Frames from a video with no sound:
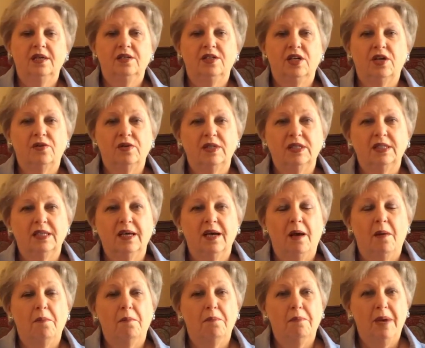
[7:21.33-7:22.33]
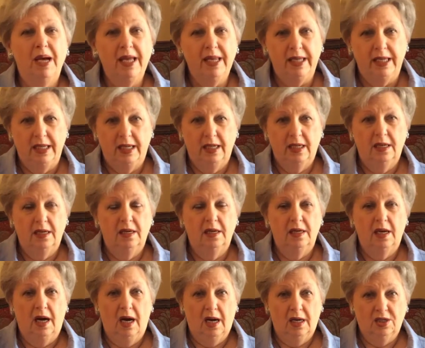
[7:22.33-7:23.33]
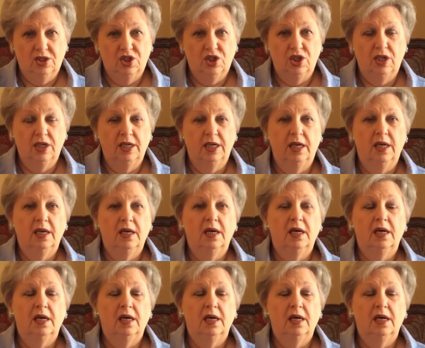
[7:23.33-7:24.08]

there is many actually